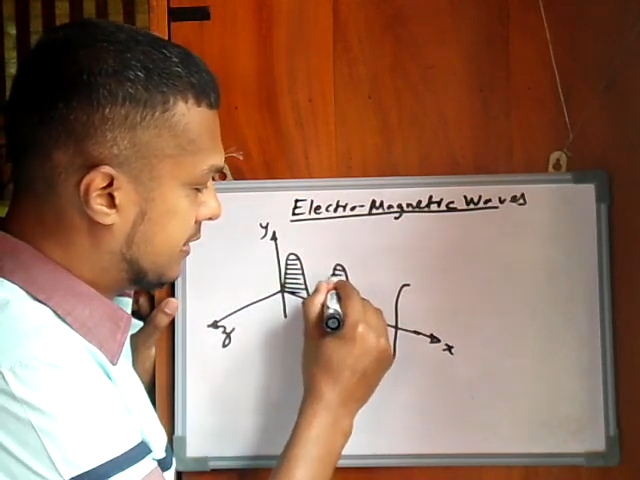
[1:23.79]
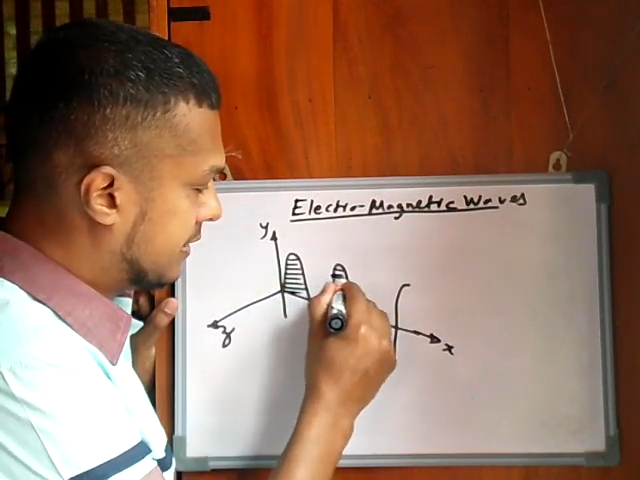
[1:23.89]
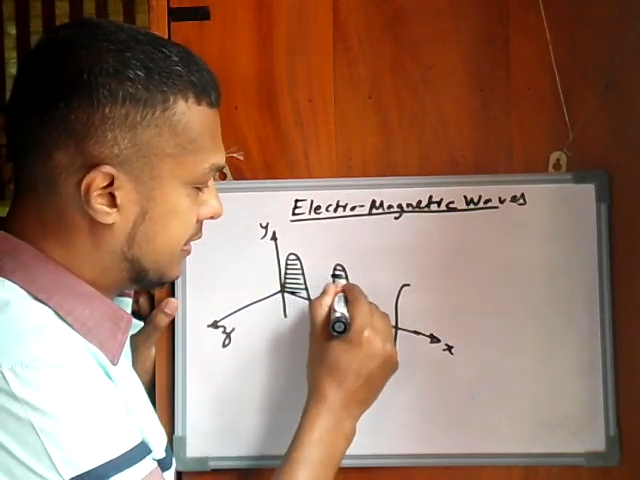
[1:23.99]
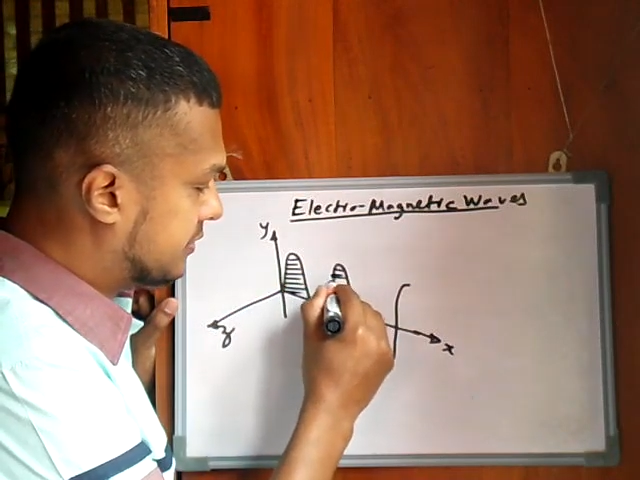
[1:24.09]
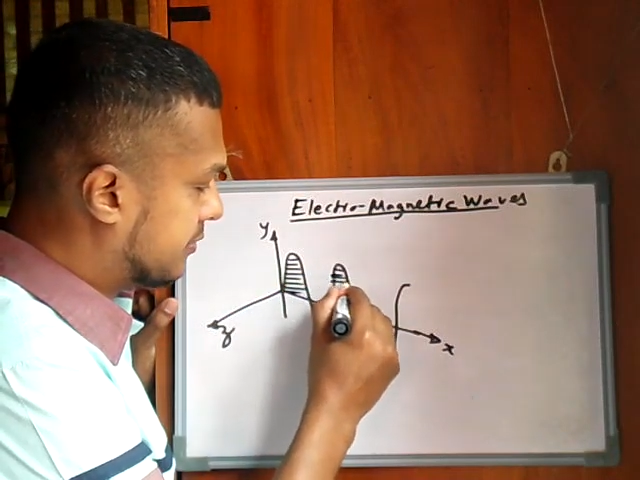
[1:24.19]

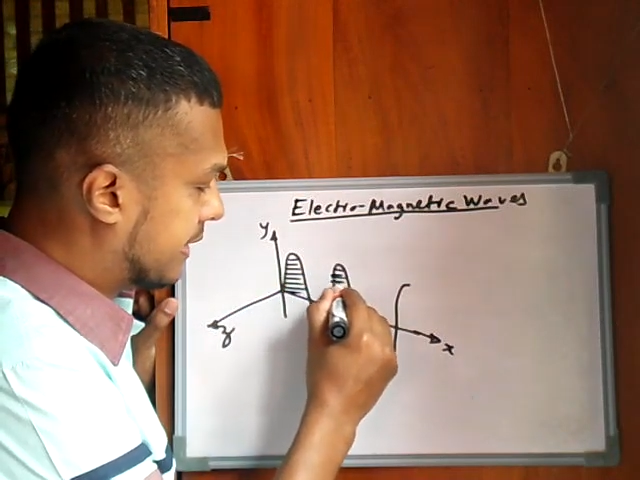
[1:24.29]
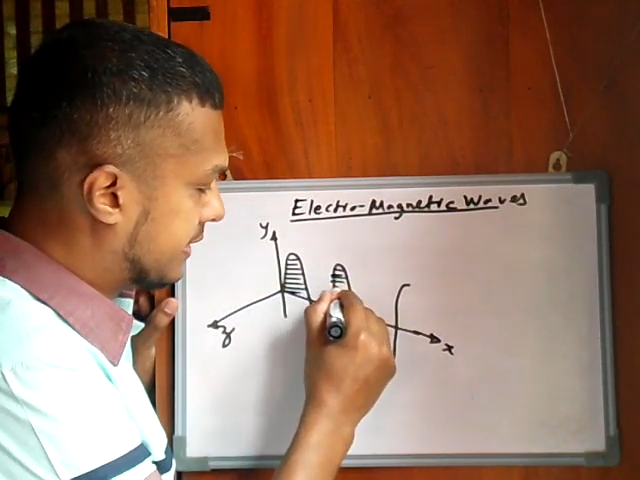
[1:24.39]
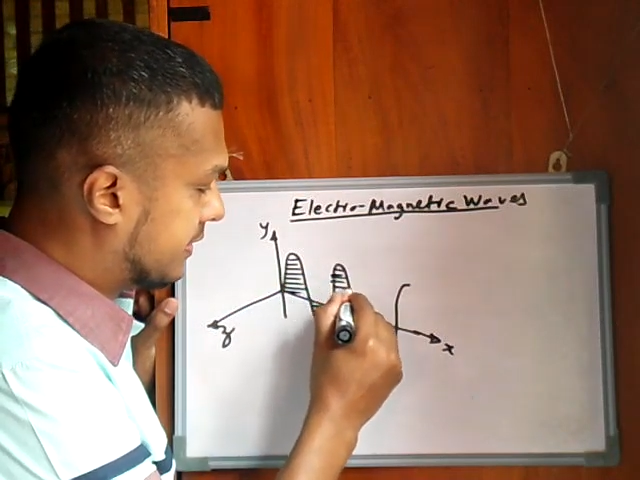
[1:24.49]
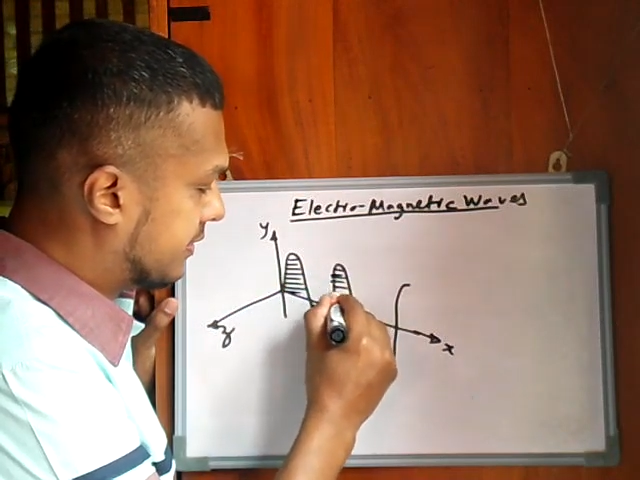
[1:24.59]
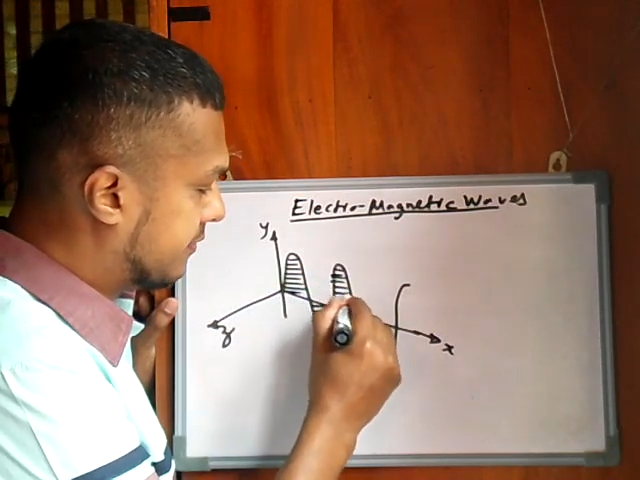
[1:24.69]

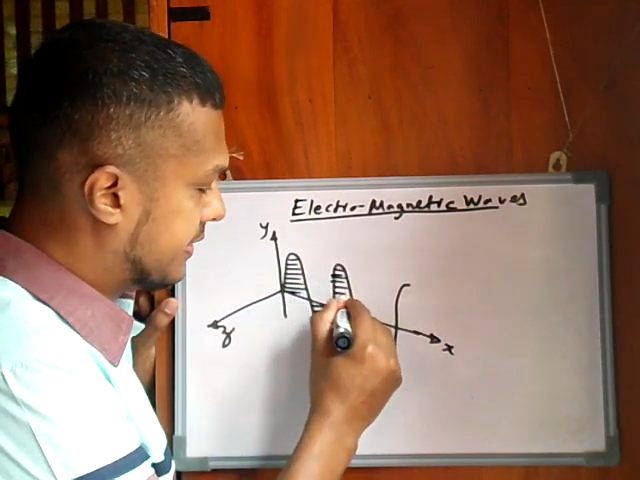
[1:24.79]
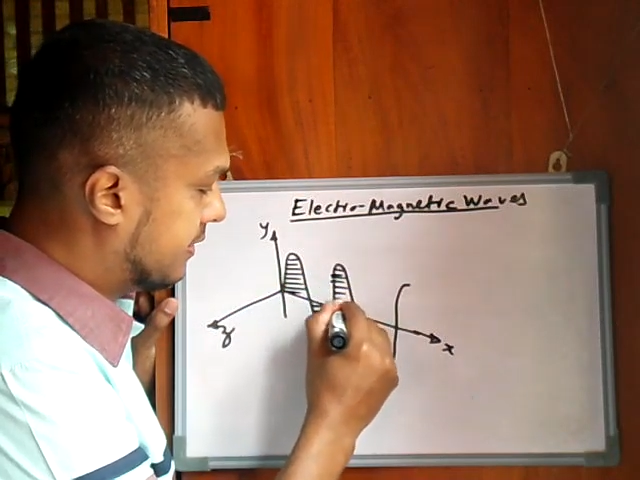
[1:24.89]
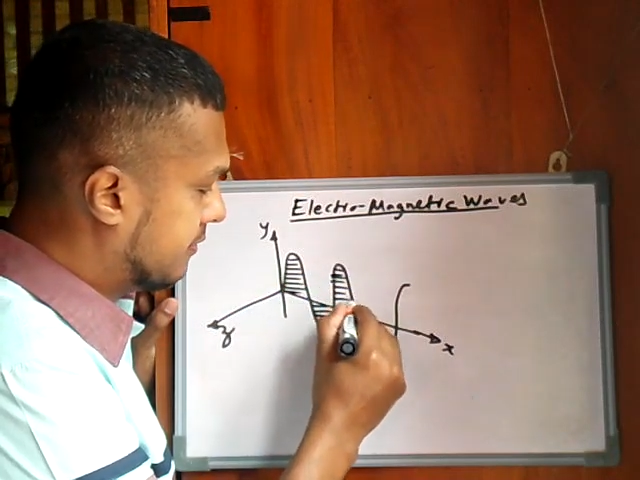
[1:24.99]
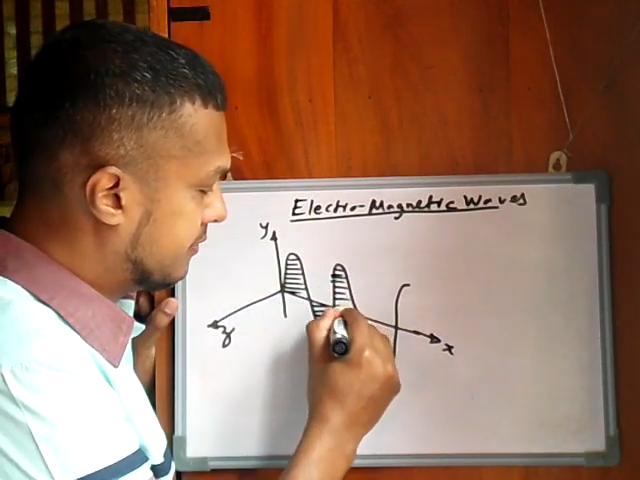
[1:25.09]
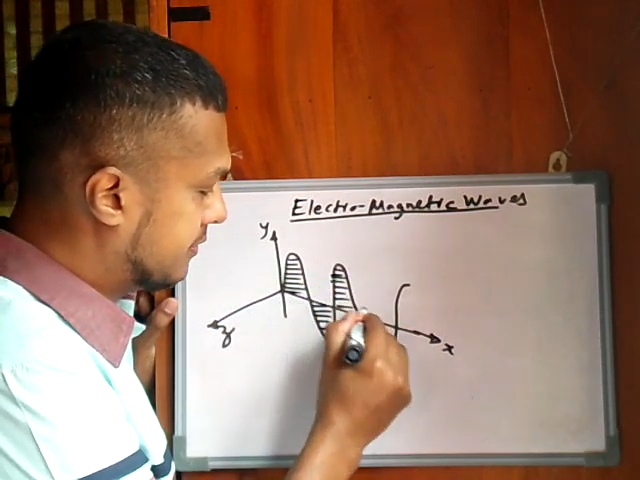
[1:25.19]
electromagnetic
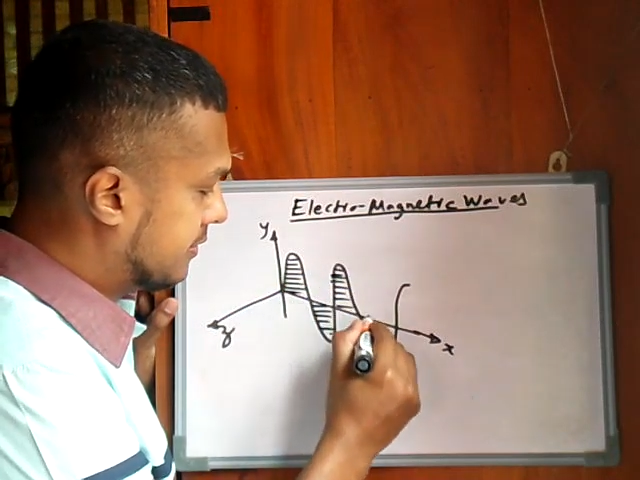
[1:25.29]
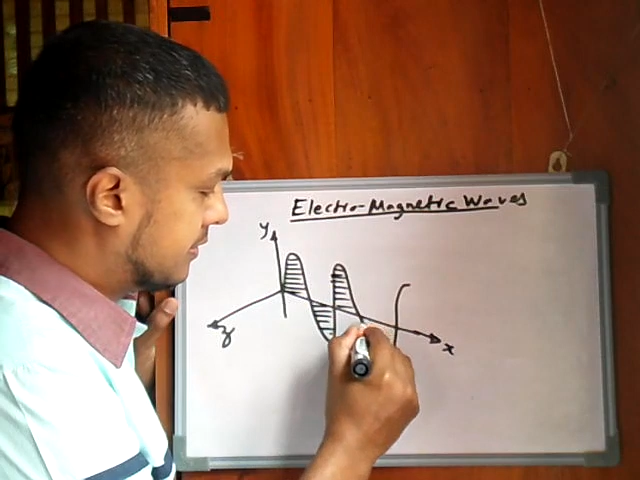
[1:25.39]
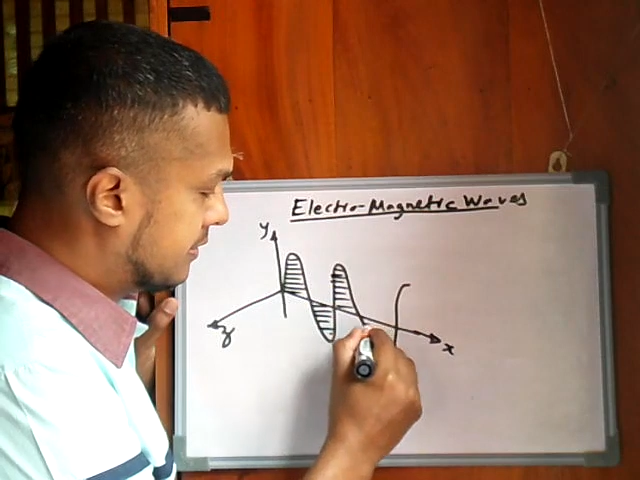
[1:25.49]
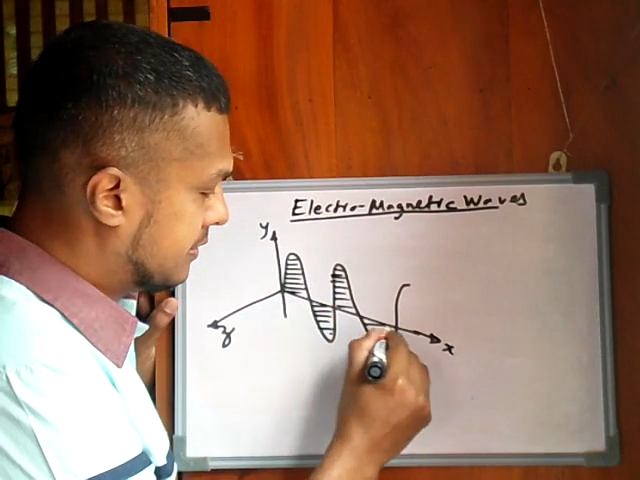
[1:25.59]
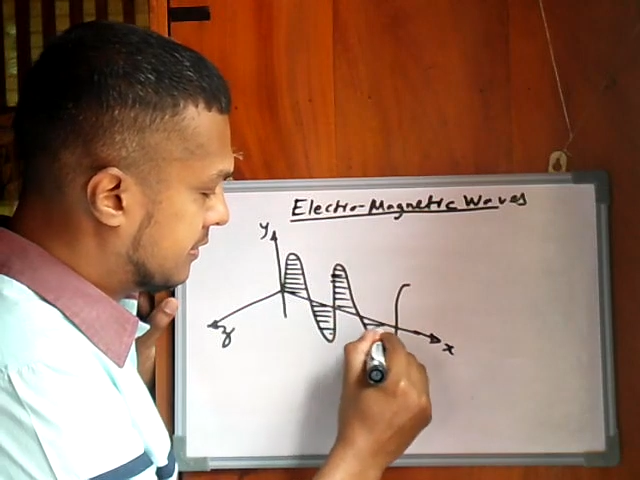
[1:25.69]
wave,
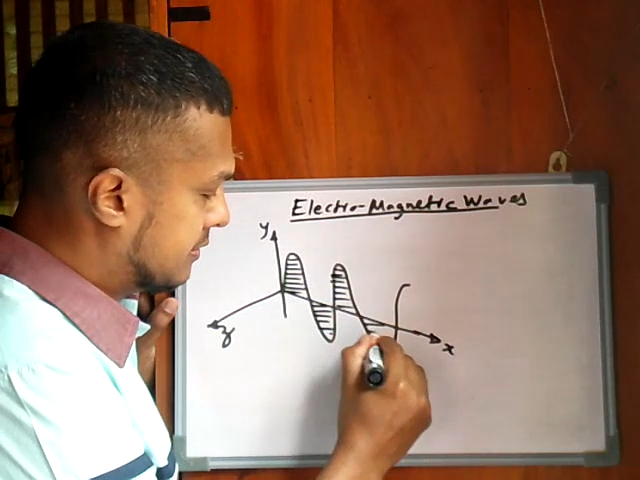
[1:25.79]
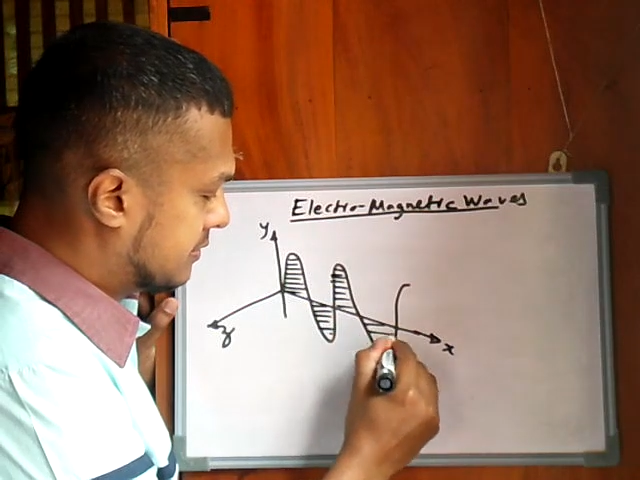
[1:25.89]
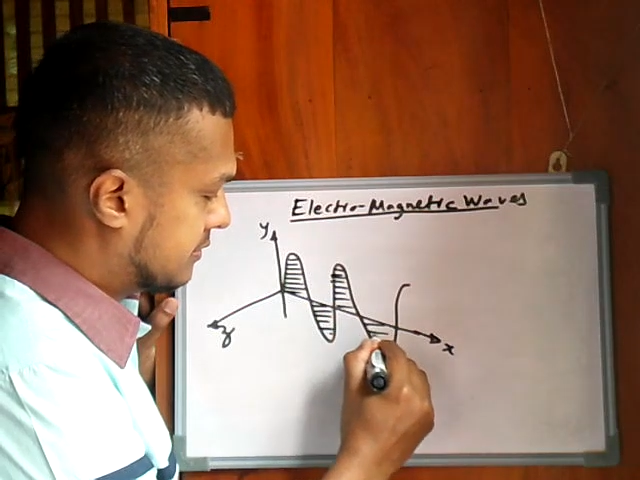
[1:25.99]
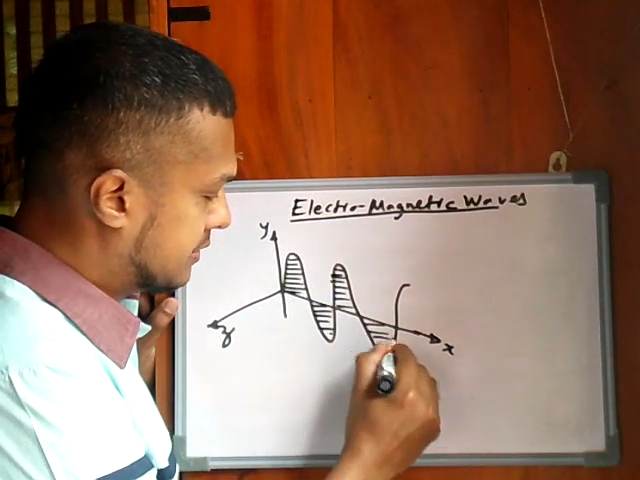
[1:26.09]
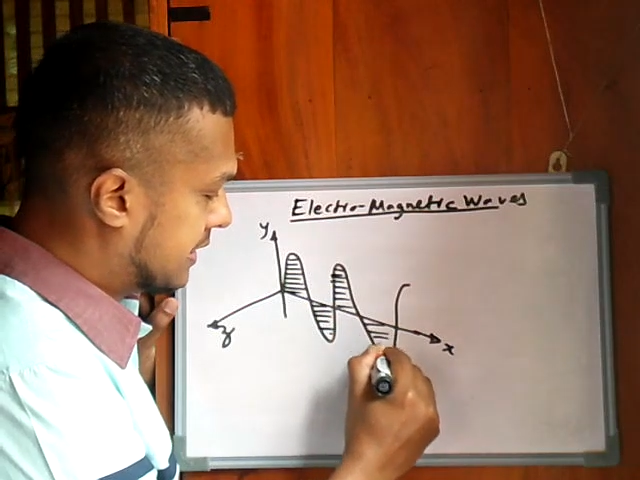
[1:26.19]
so